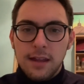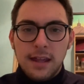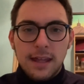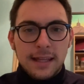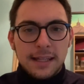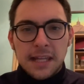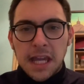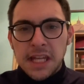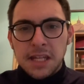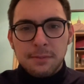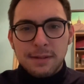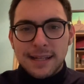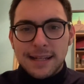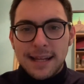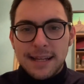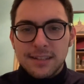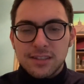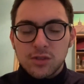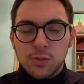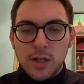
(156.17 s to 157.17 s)
Kenny
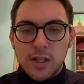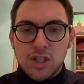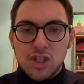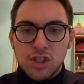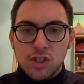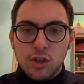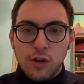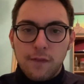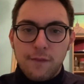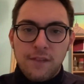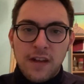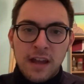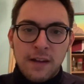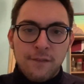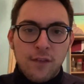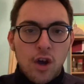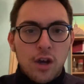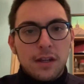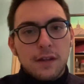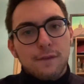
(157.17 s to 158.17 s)
McLean switches off.
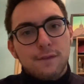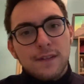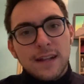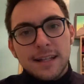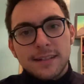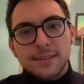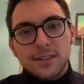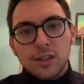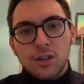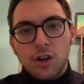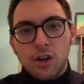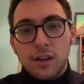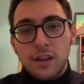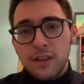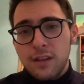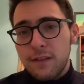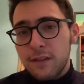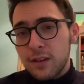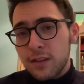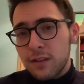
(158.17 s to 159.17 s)
Vardy flicks it on.
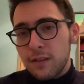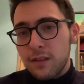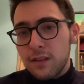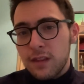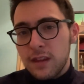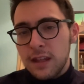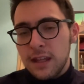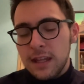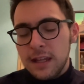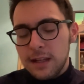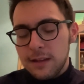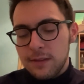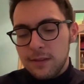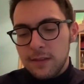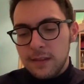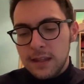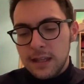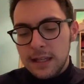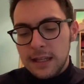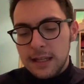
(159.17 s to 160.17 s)
And
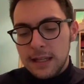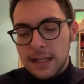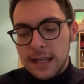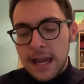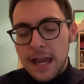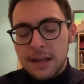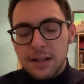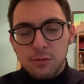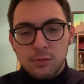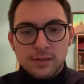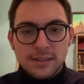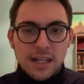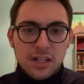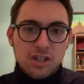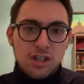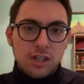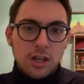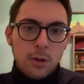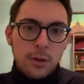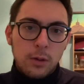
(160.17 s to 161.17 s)
the header was
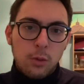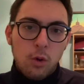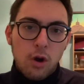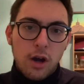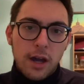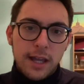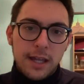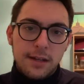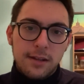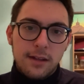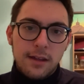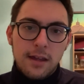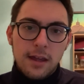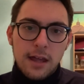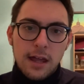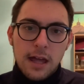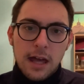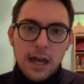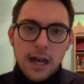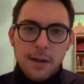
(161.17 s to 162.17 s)
actually going wide.
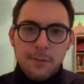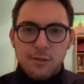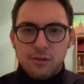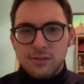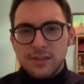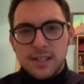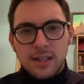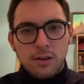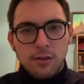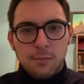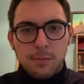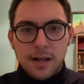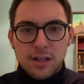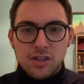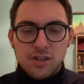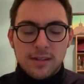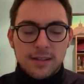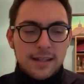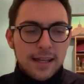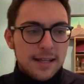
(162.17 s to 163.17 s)
You'll see it on
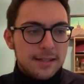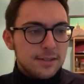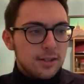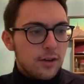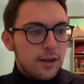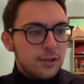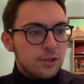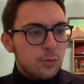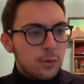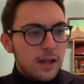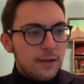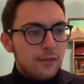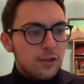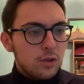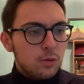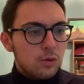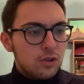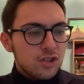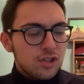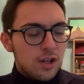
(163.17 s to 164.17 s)
Match of the Day tonight or whenever
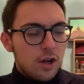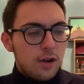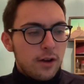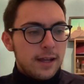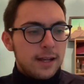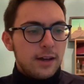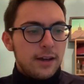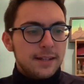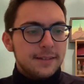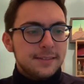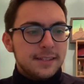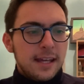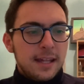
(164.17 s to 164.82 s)
you watch the highlights.